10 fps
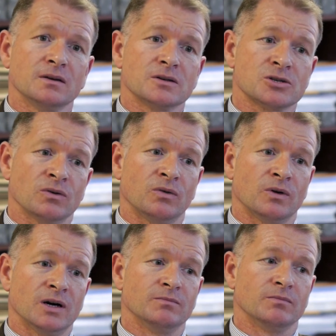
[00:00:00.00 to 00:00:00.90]
So,
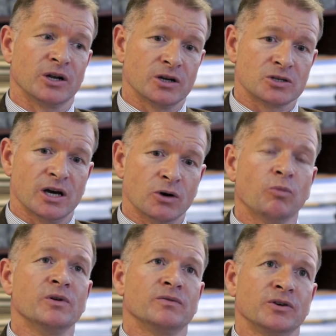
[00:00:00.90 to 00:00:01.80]
but it's an
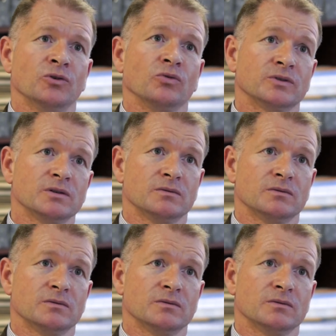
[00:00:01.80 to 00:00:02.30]
open field